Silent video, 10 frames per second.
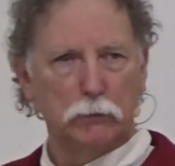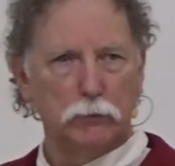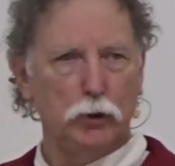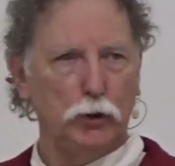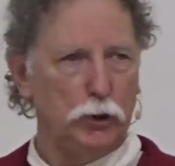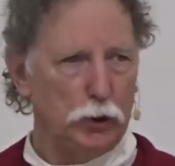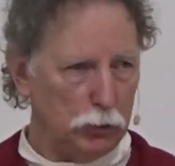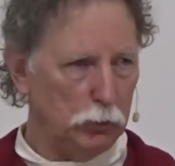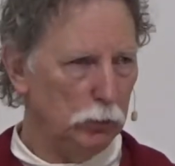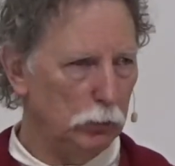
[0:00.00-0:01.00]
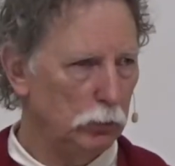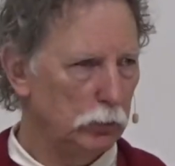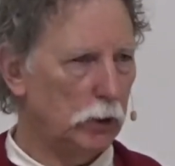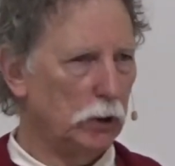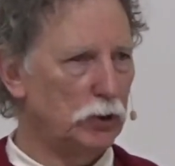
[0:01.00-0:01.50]
to you,
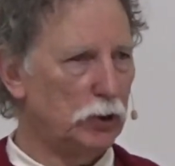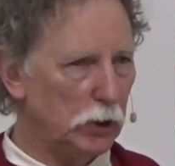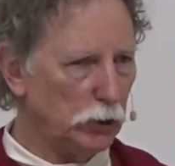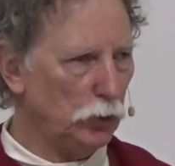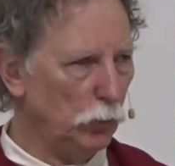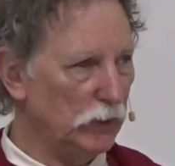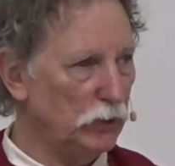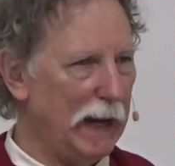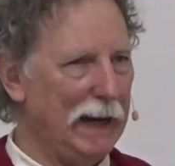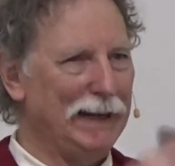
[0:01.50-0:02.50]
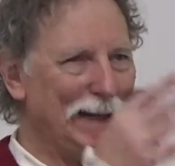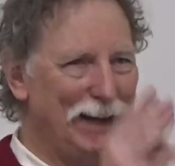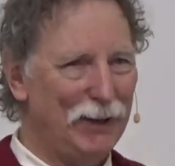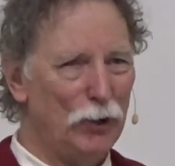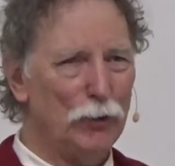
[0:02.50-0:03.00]
the constituents, and
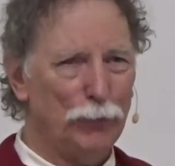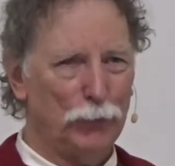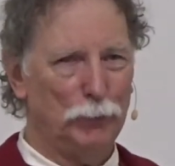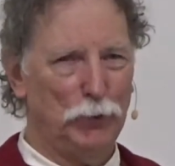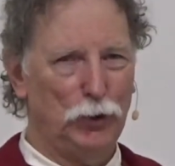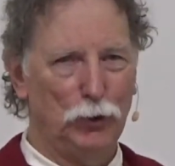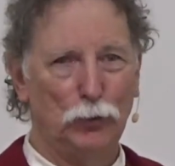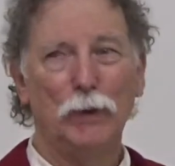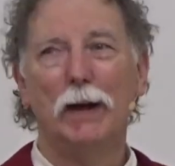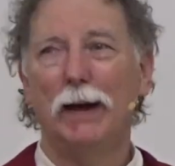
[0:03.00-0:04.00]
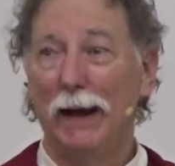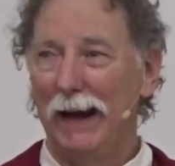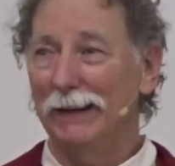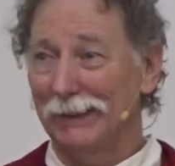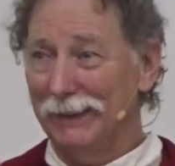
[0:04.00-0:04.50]
hear from you
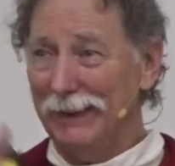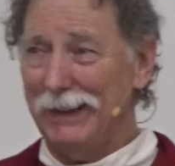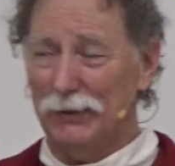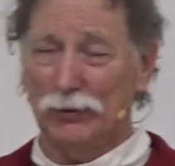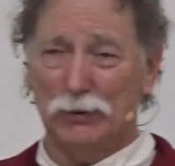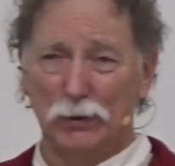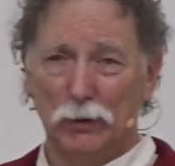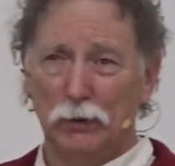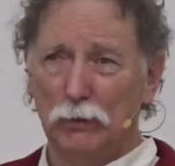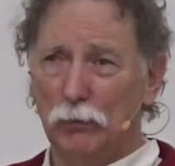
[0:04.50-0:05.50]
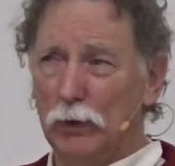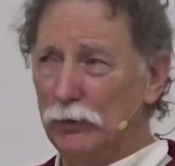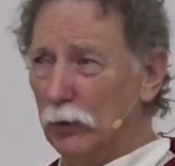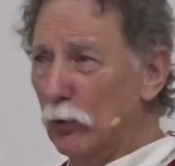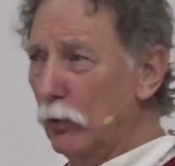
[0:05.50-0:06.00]
at least
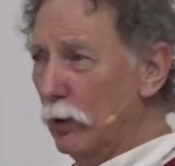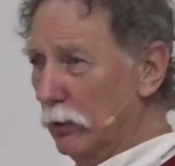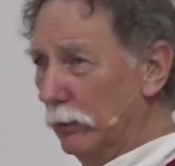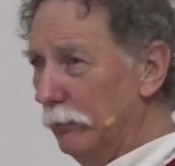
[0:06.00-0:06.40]
once a quarter.